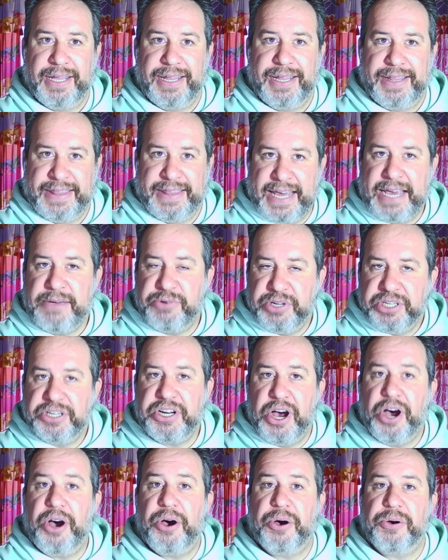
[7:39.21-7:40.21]
they would
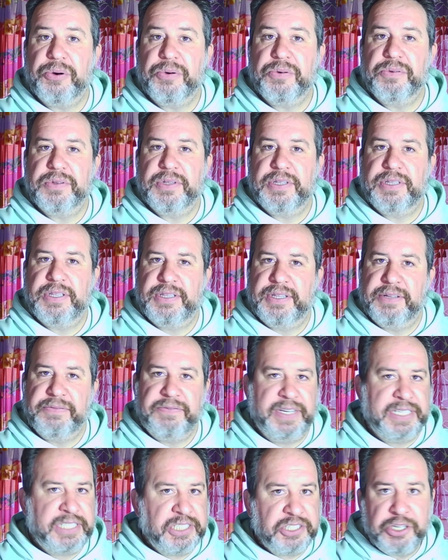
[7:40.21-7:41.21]
know the
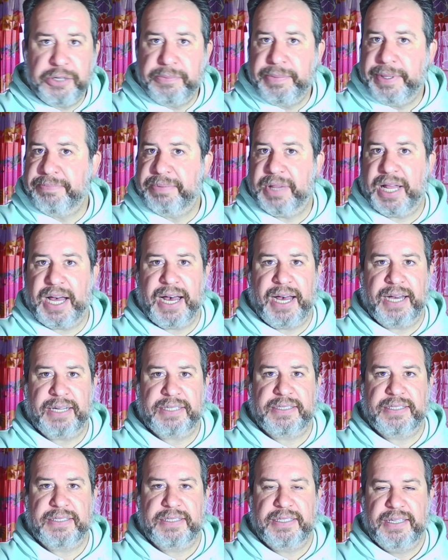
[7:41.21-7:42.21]
vision could be
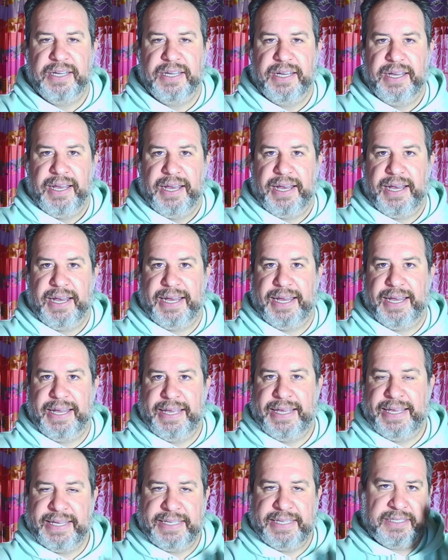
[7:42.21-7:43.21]
blocked.
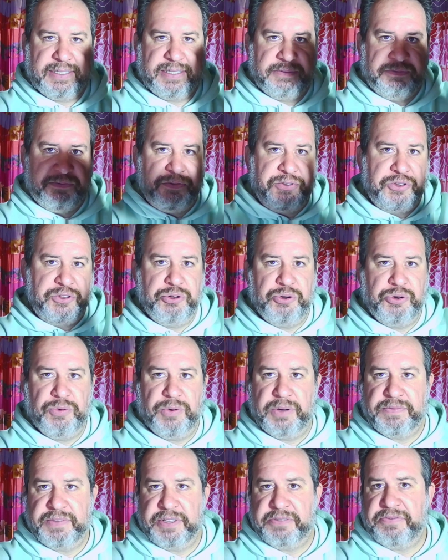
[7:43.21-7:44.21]
His
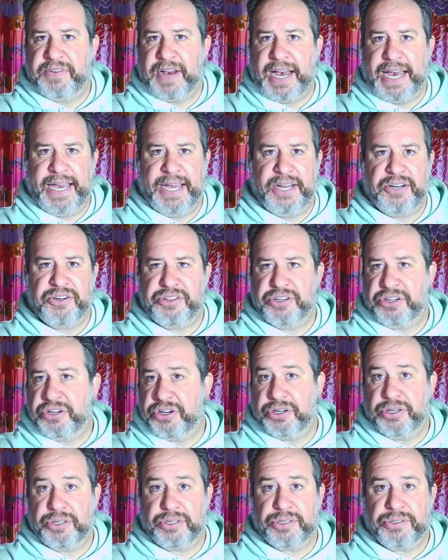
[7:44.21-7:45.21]
view of the fight or the
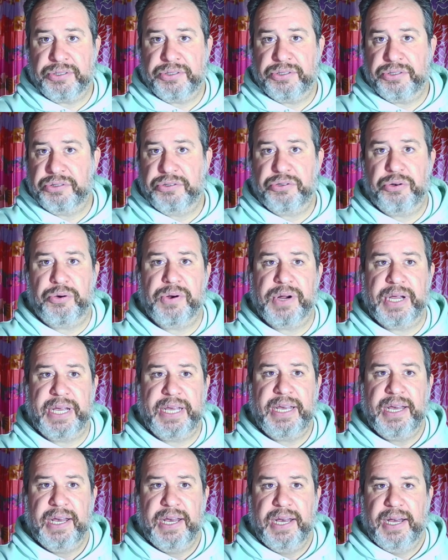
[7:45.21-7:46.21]
girls or
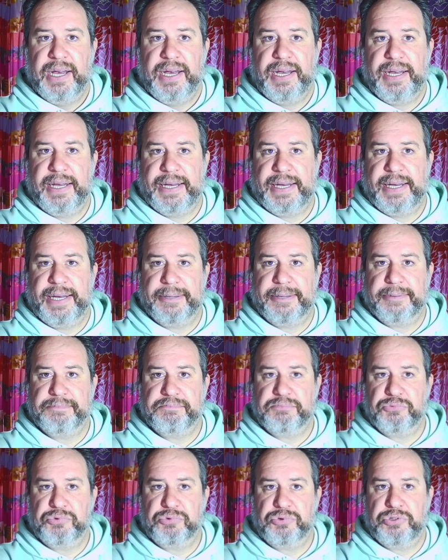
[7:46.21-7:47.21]
Tory
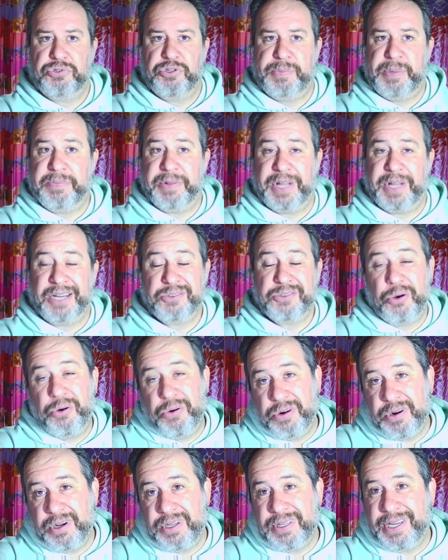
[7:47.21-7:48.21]
could be blocked.
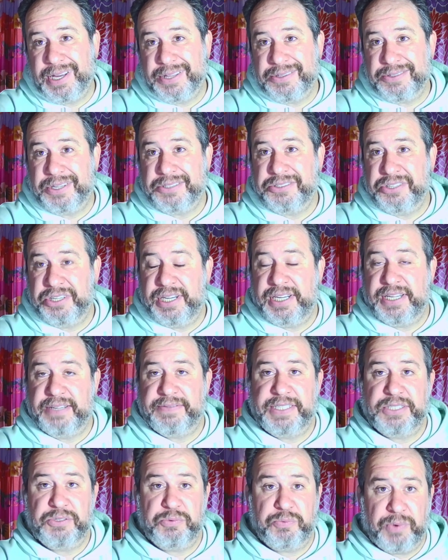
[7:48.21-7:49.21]
Or the other alternative
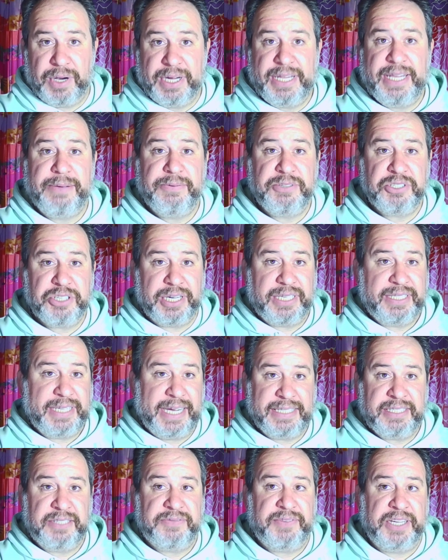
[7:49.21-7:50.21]
is what he was going to
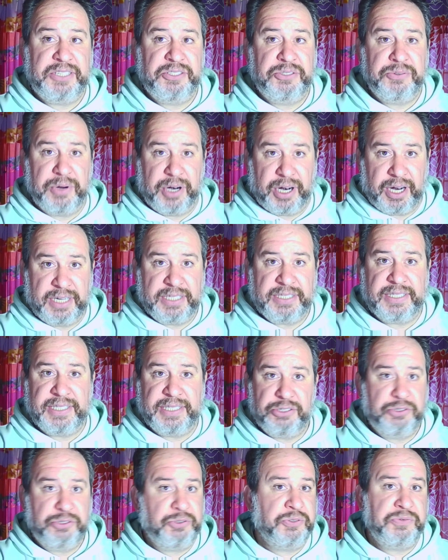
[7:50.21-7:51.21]
testify to, honestly
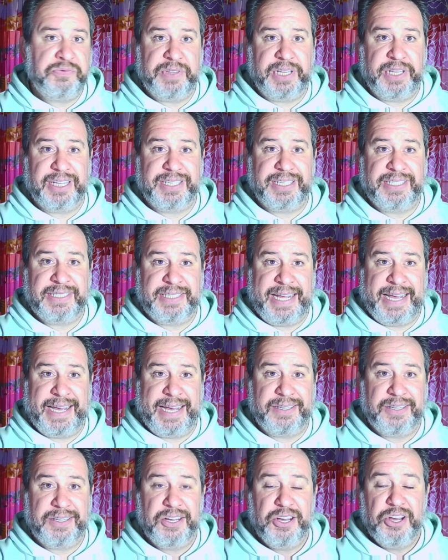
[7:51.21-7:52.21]
and truthfully on the
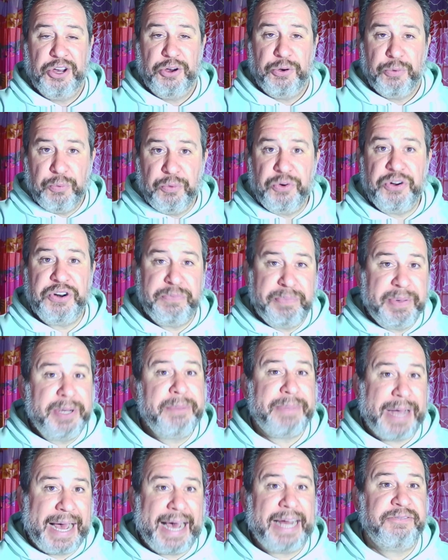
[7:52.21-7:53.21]
stand, would have been
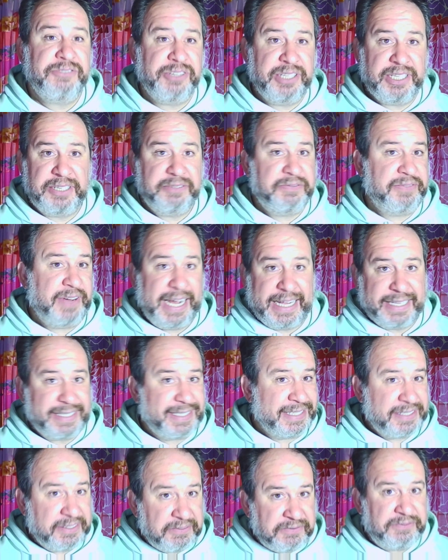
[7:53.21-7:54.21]
bad for the defense.
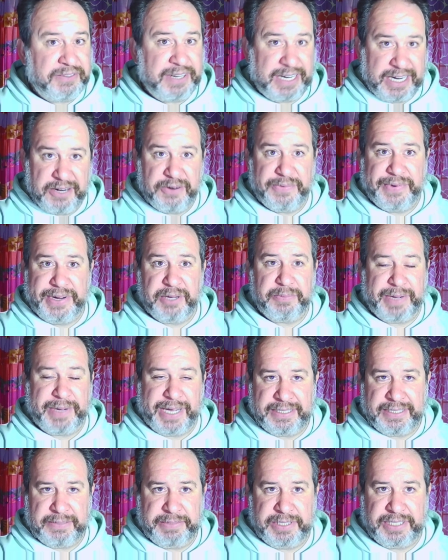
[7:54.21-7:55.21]
That's a very real
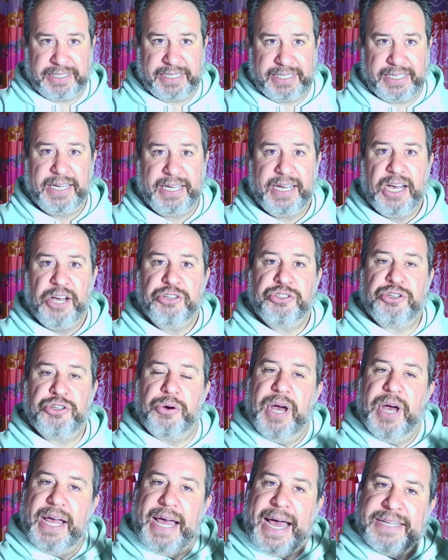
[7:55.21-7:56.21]
possibility.
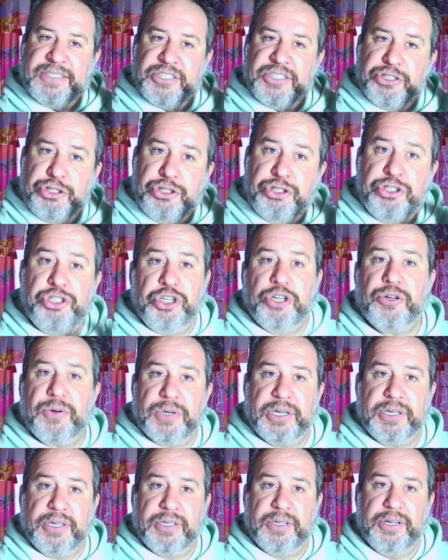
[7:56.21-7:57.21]
So as a
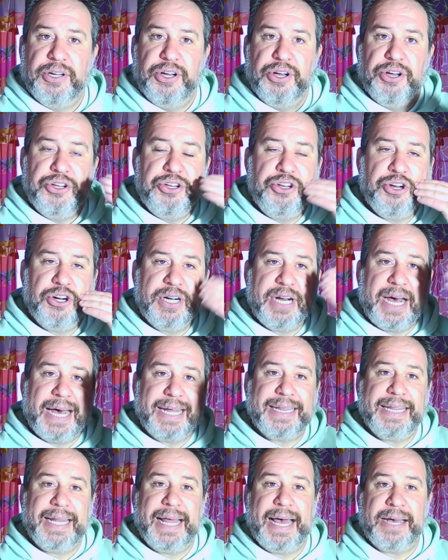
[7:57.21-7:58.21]
juror, you're
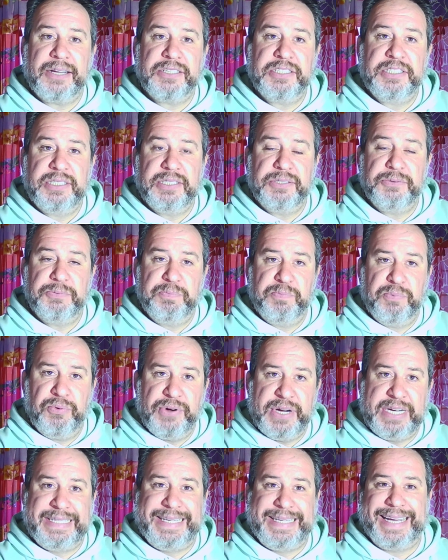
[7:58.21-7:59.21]
not allowed to
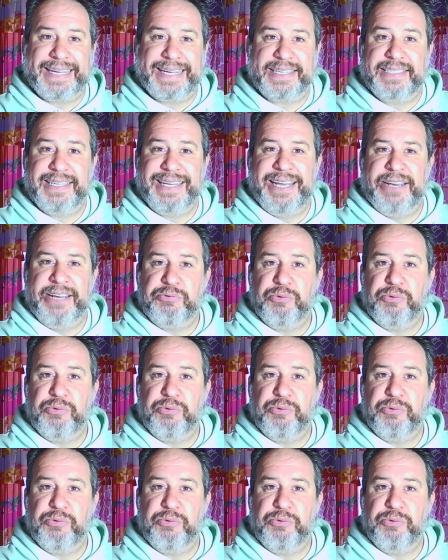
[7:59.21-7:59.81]
predict if